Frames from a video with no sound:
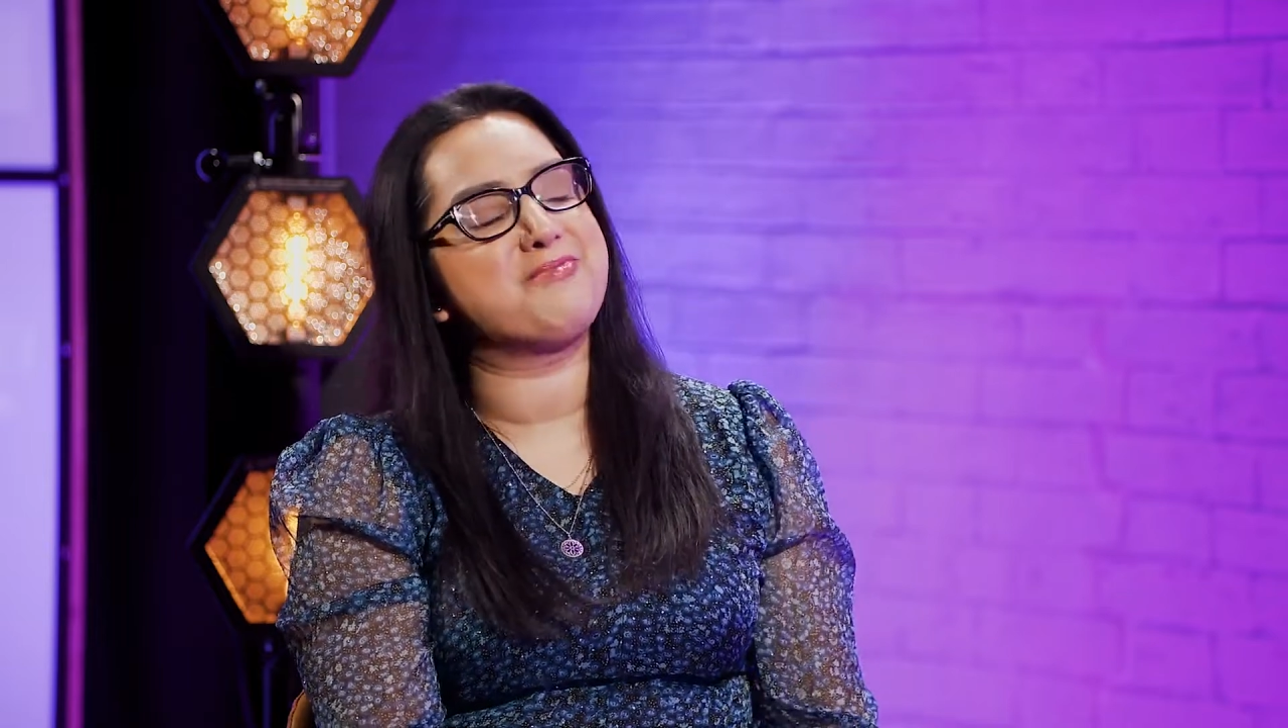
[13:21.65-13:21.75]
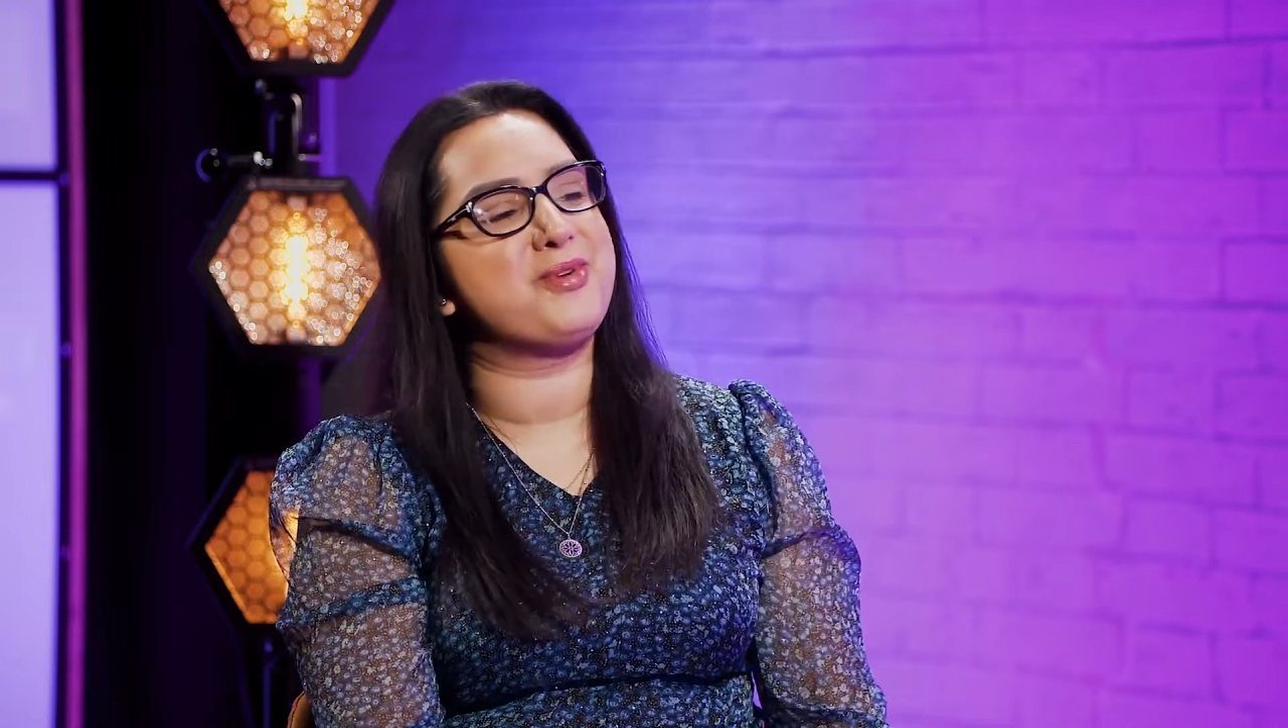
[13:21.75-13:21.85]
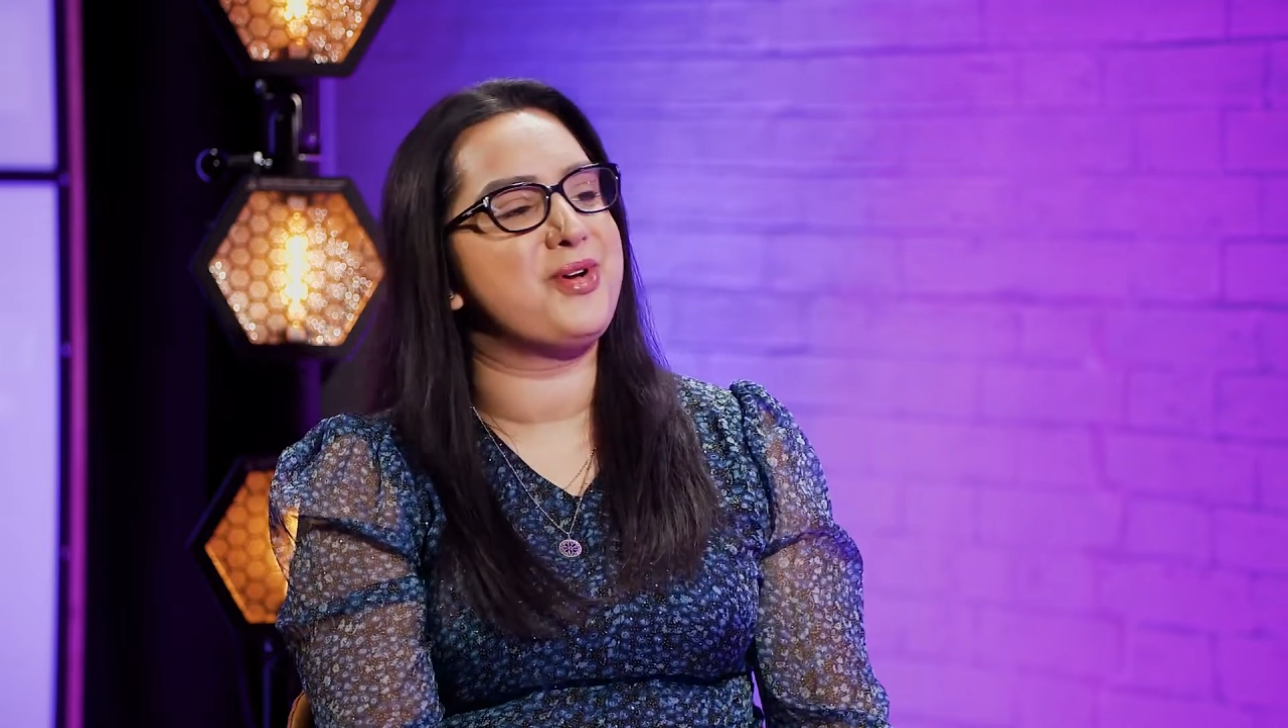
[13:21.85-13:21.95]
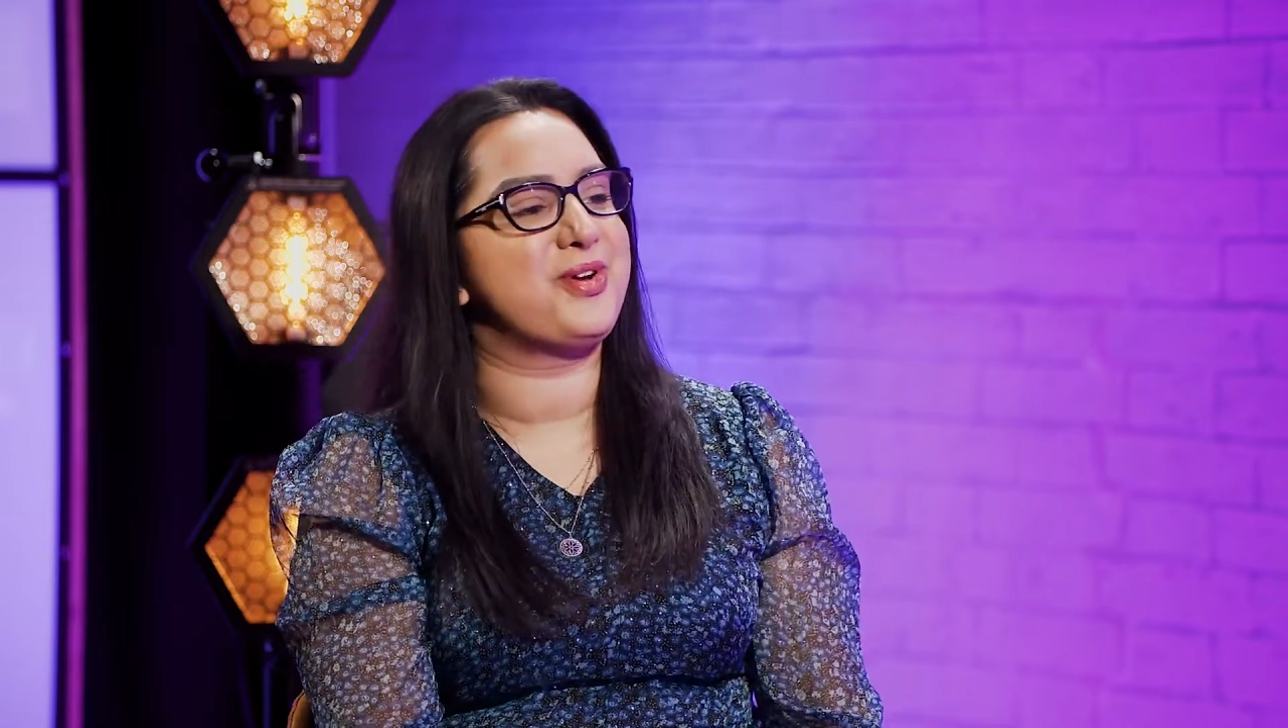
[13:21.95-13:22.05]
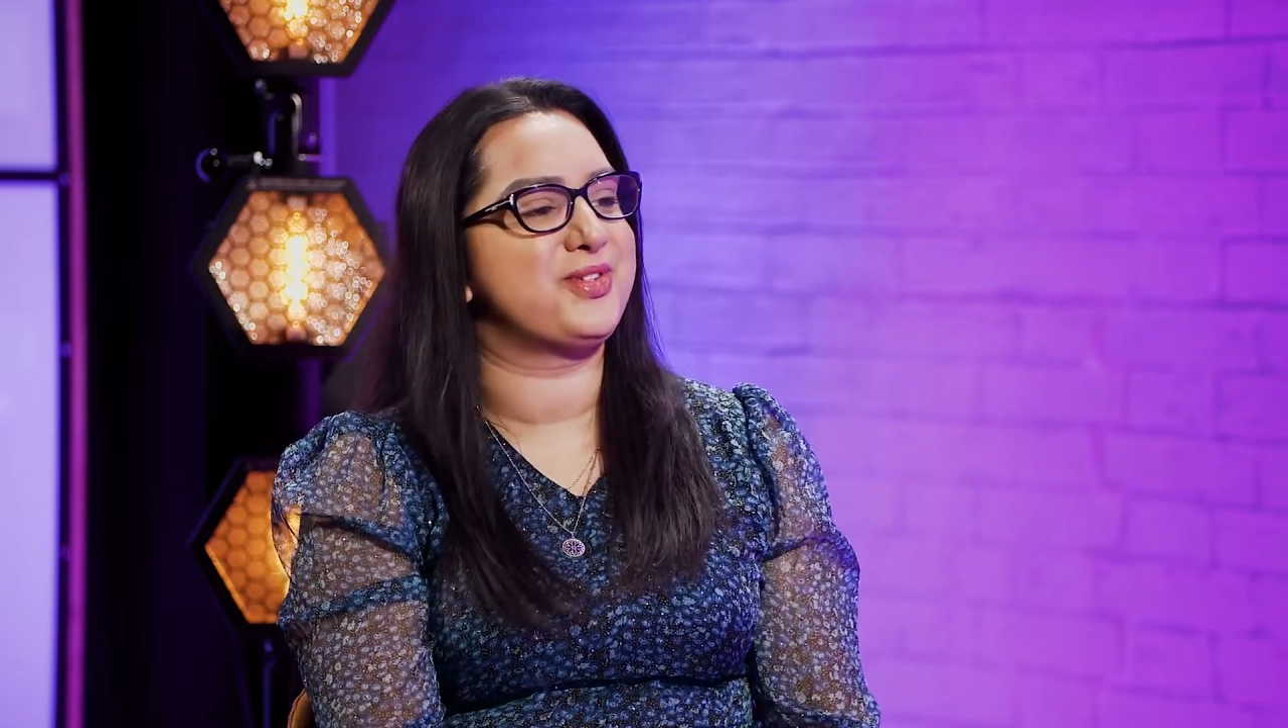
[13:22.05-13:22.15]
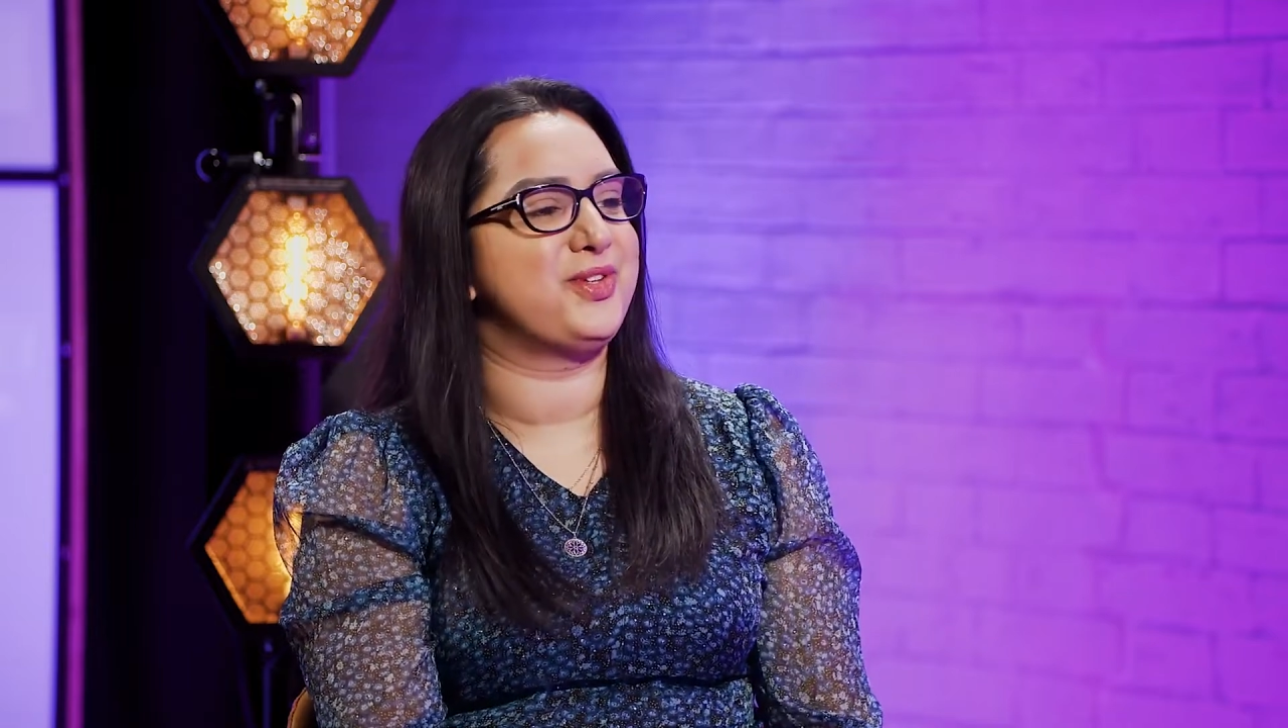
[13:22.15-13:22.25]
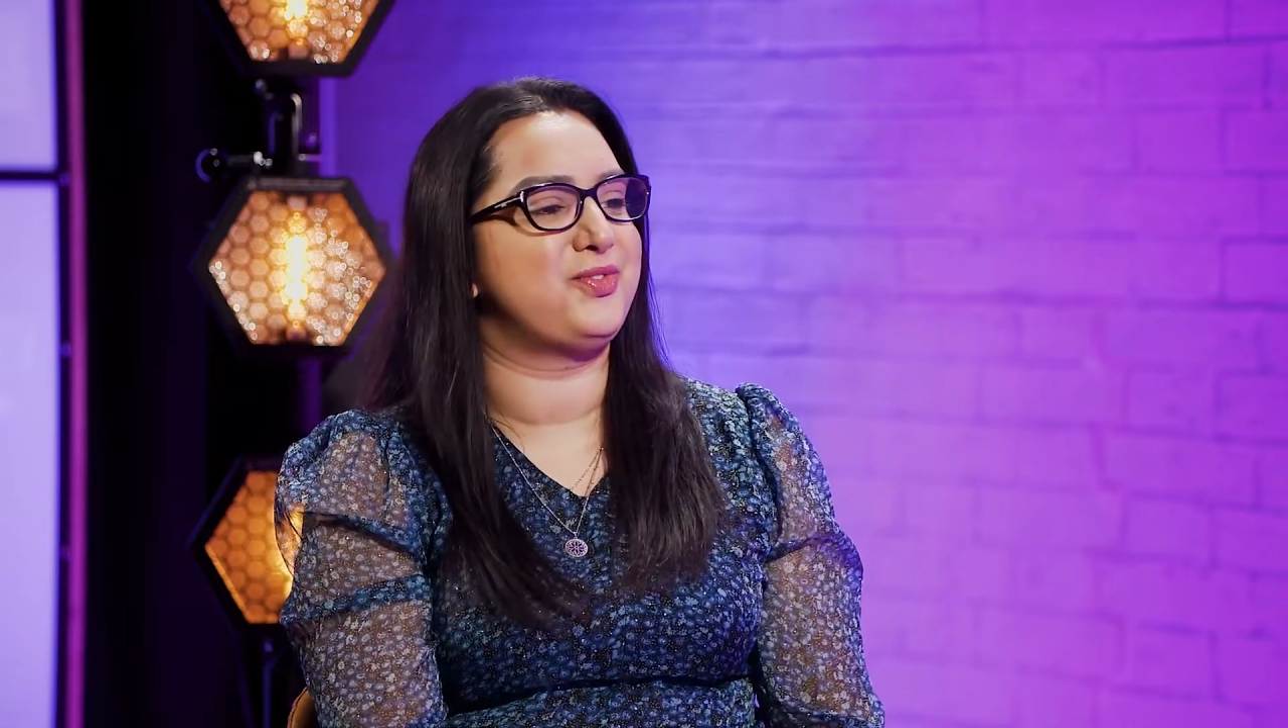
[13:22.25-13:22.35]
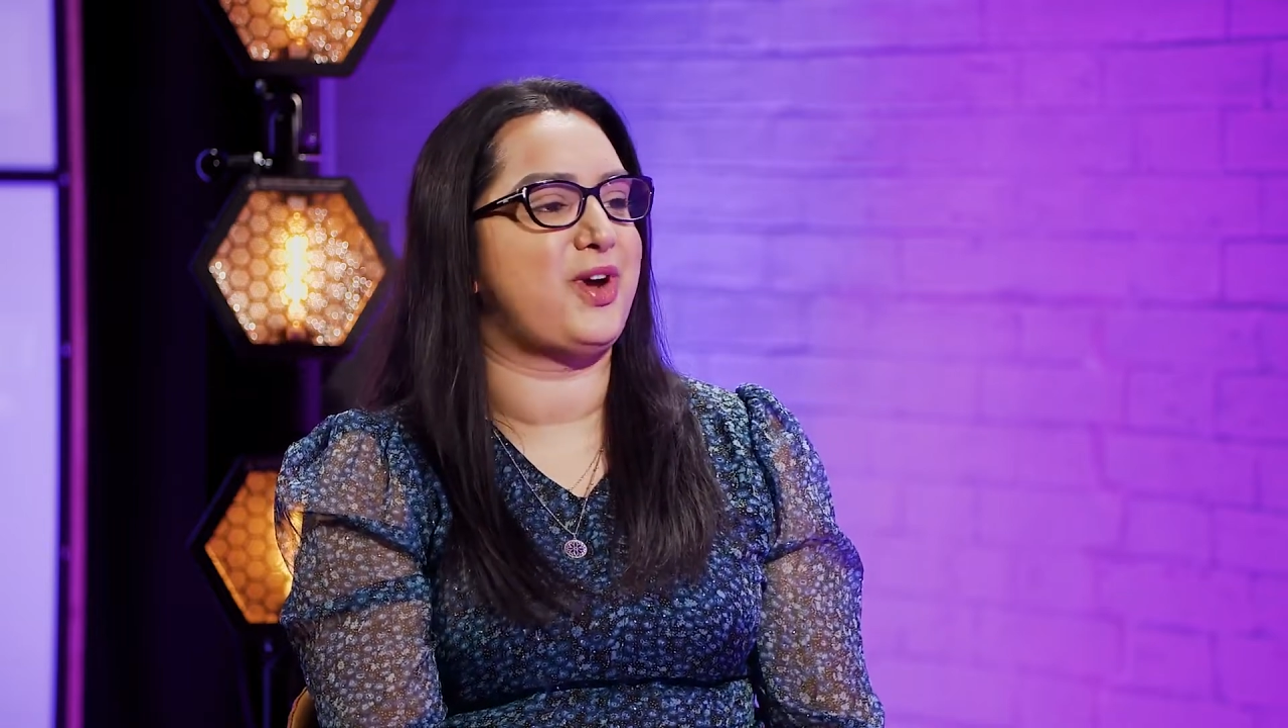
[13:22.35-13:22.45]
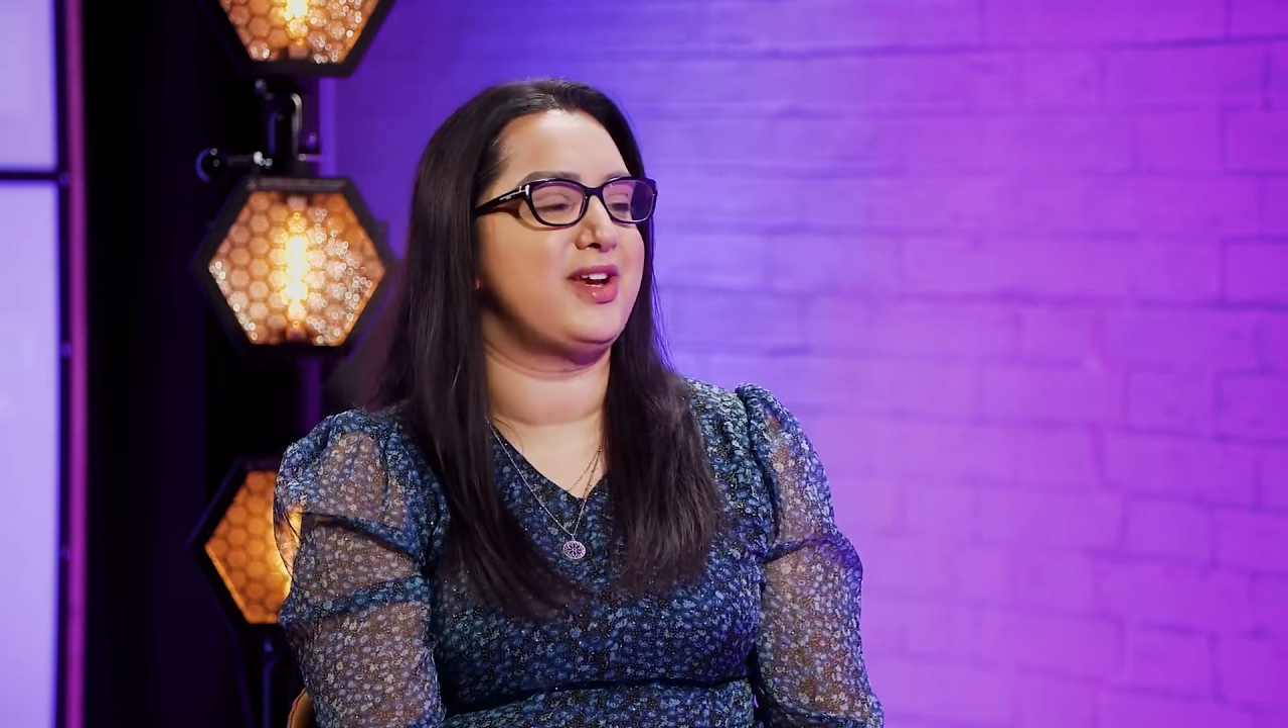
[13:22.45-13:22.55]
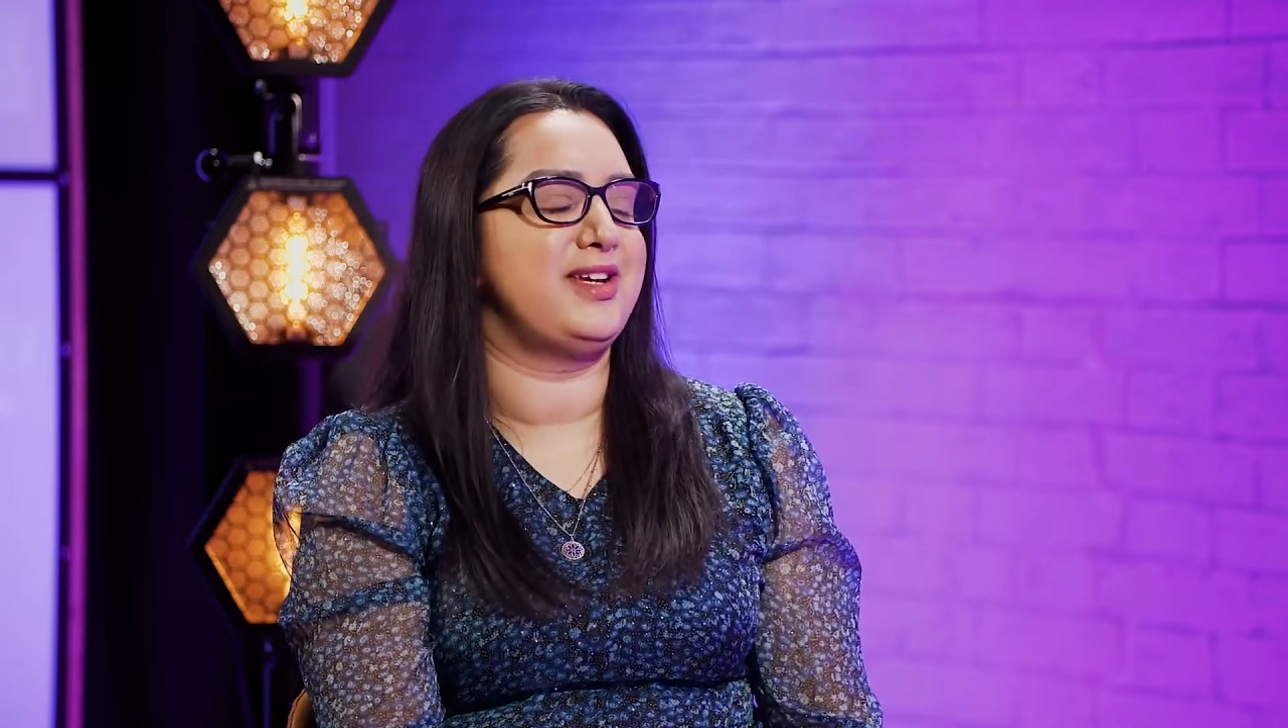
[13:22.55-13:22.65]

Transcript: books and write